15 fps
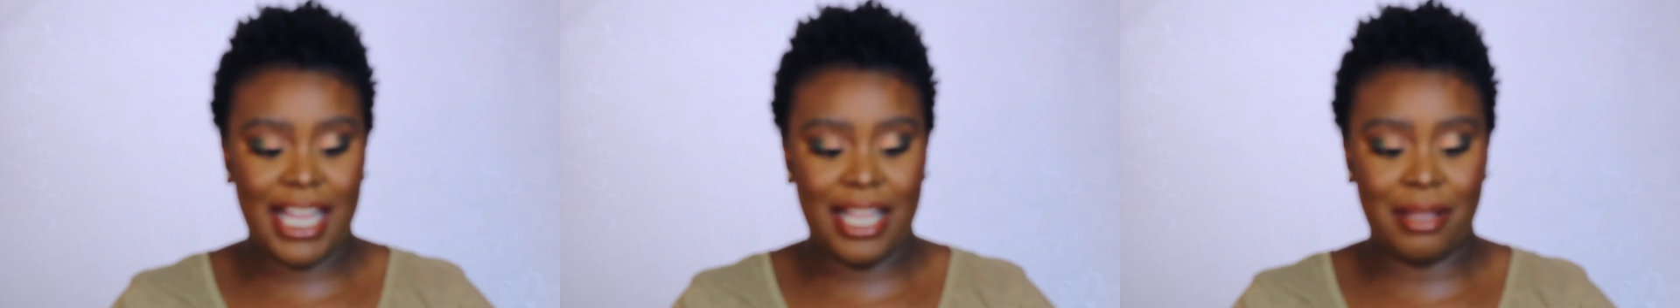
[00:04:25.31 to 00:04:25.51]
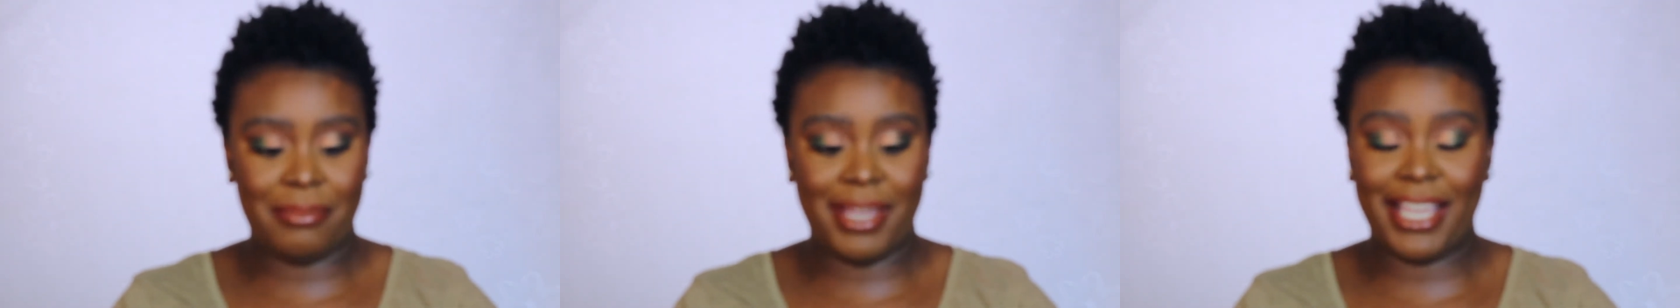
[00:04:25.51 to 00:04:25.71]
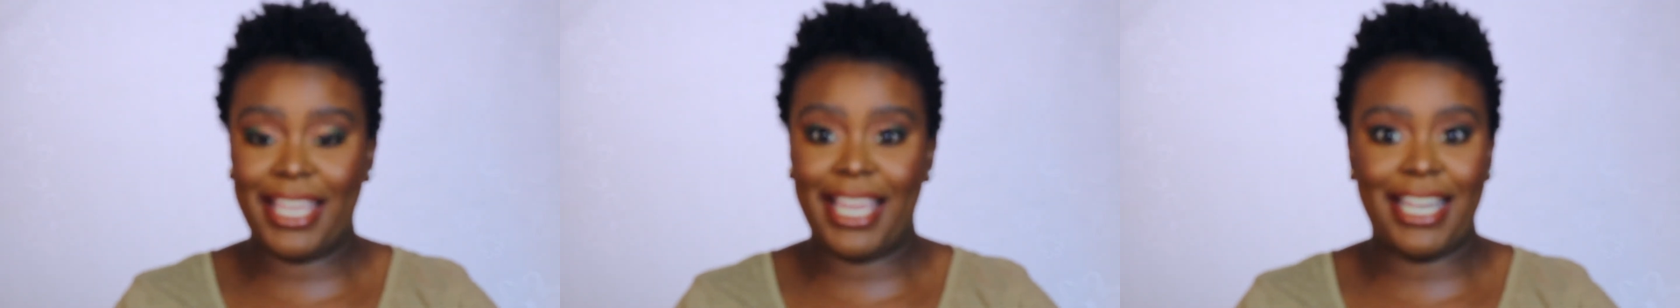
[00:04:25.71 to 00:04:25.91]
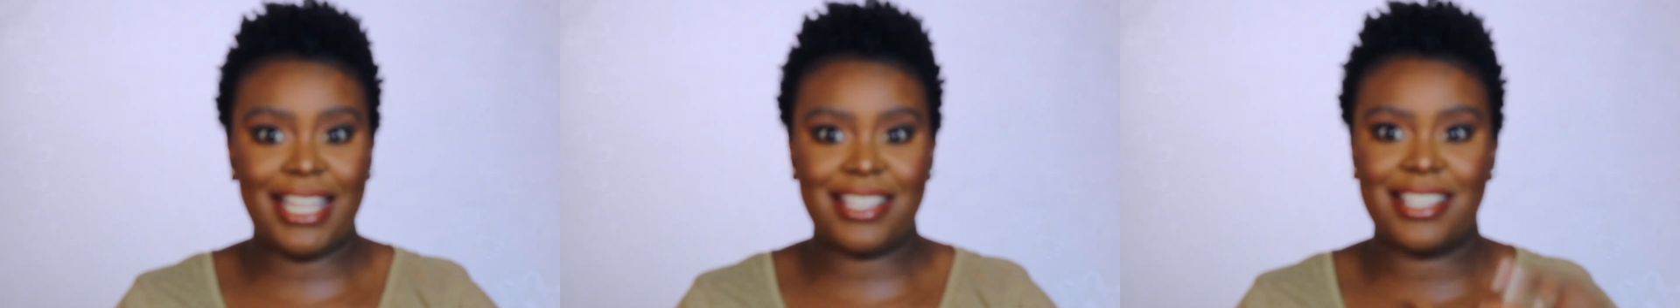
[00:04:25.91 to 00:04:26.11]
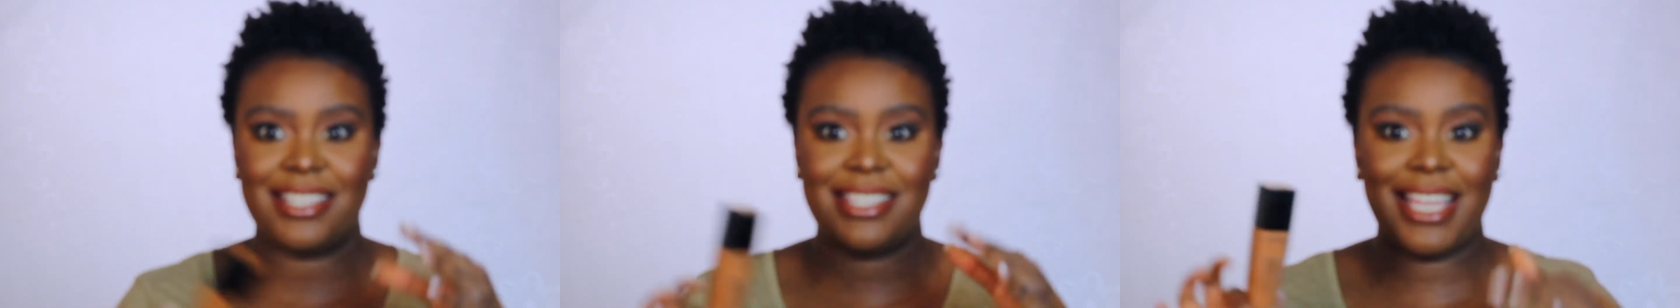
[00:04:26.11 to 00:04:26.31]
Again,
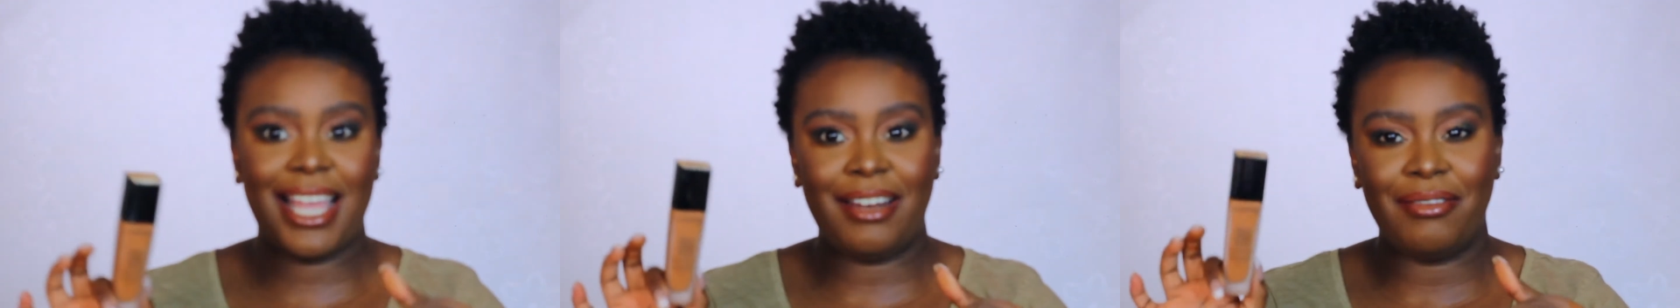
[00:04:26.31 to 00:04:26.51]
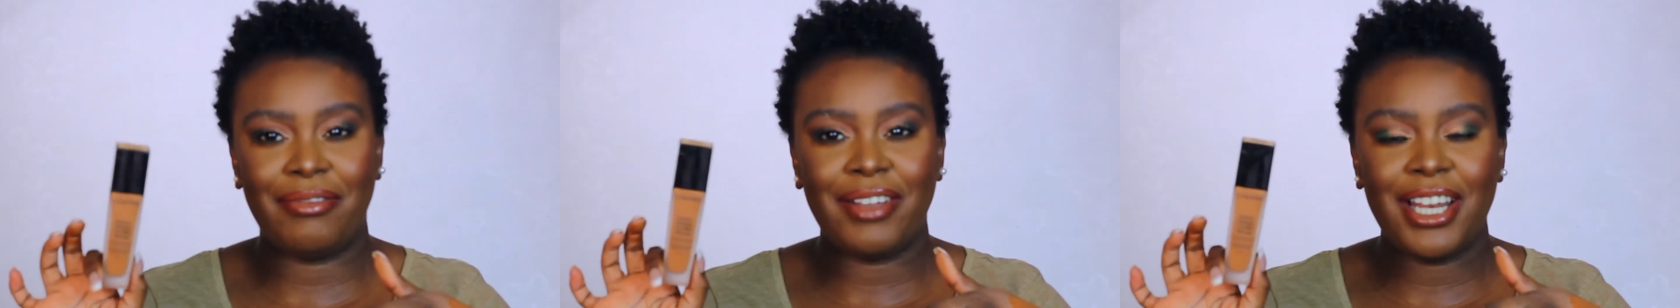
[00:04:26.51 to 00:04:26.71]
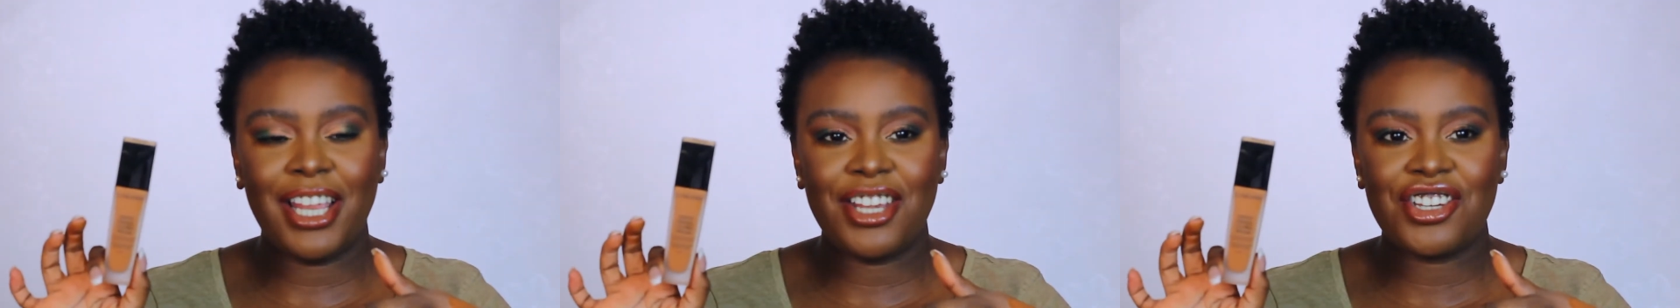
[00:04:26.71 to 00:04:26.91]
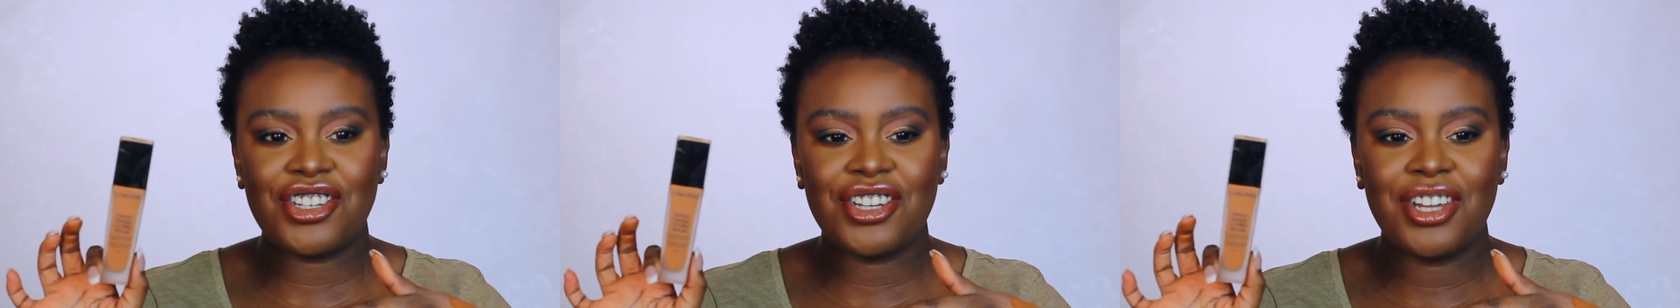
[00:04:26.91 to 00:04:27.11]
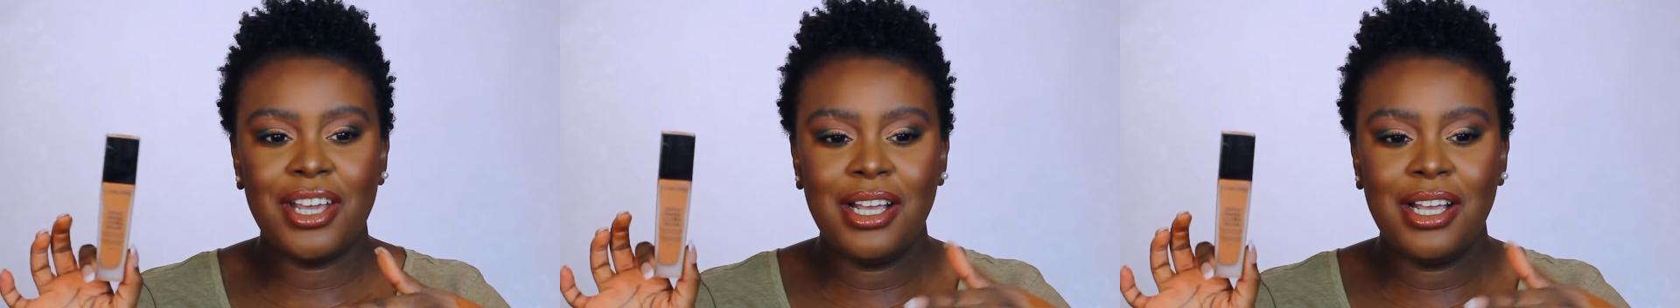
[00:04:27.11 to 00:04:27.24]
it's a satin finish.